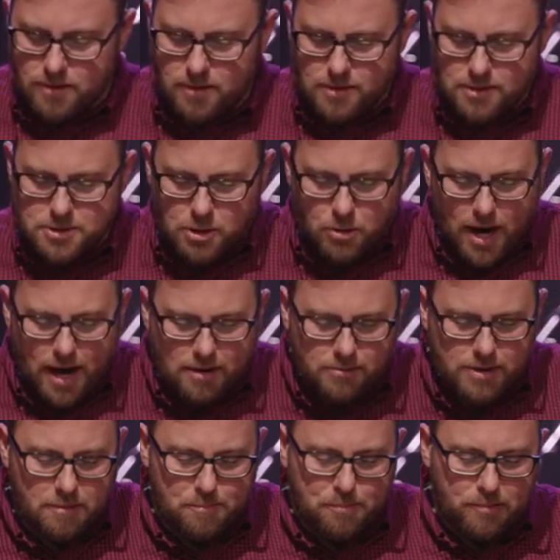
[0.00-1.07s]
So, how do
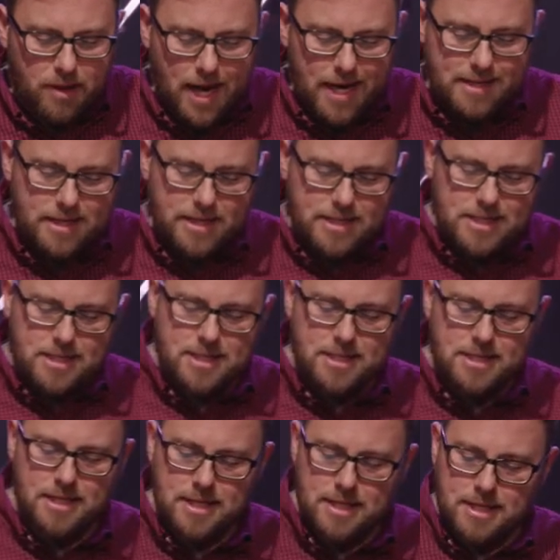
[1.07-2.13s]
we apply this
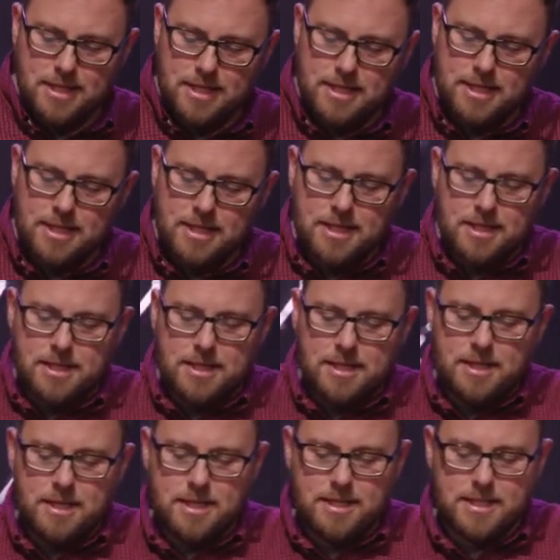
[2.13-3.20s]

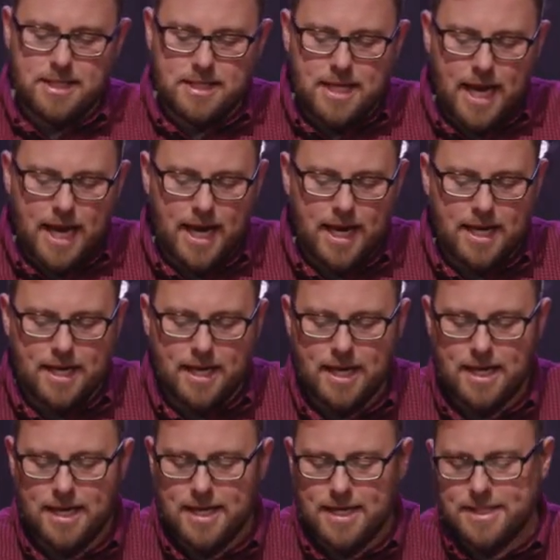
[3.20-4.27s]
today?
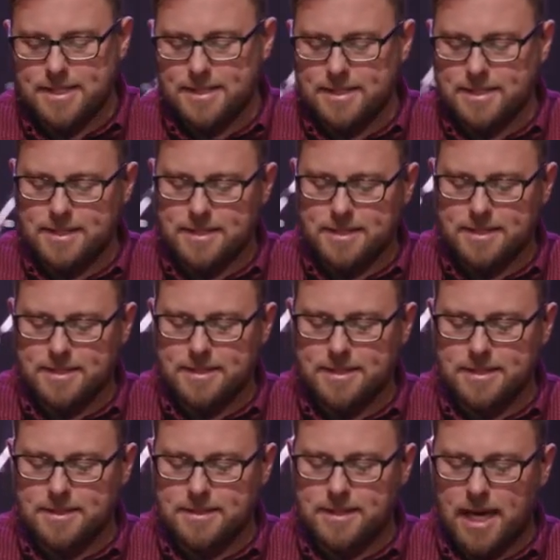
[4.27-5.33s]

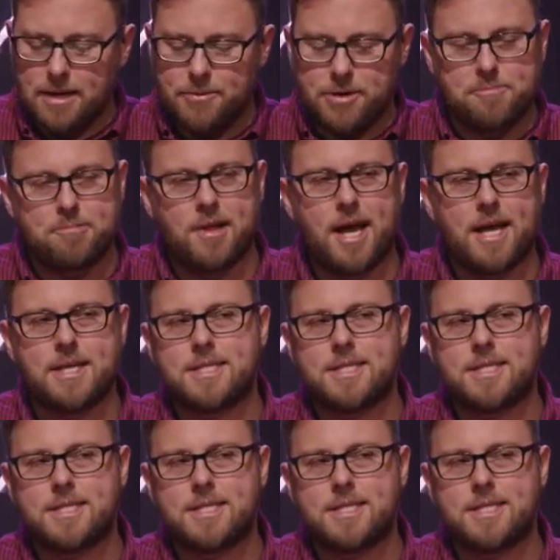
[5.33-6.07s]
How do we apply this